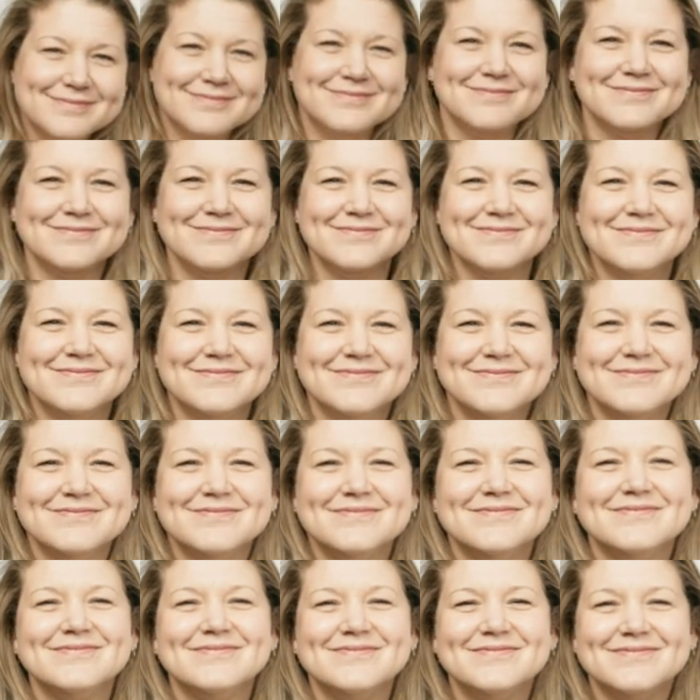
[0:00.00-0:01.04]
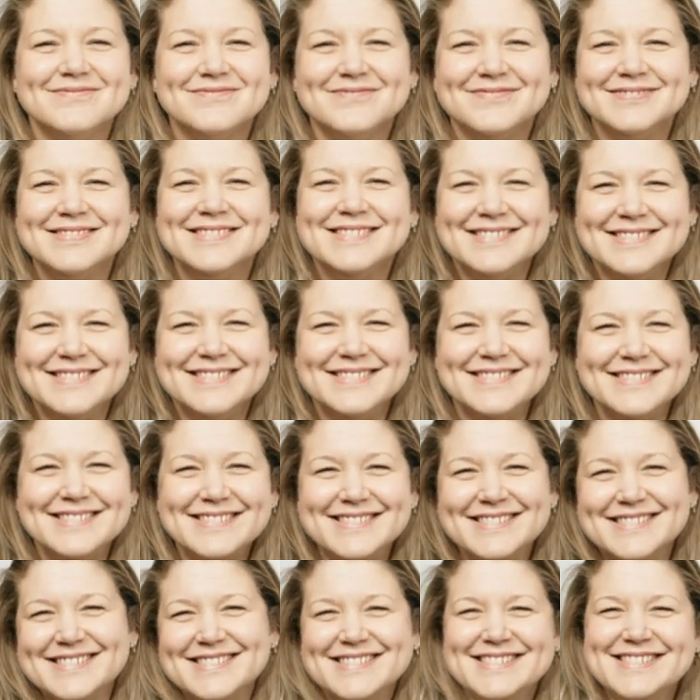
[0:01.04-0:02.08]

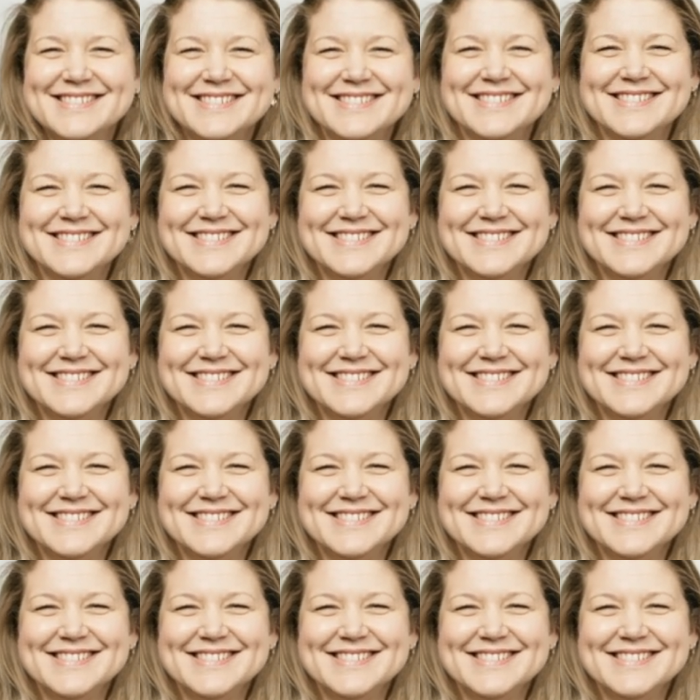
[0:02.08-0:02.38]
No words are spoken by the person on screen.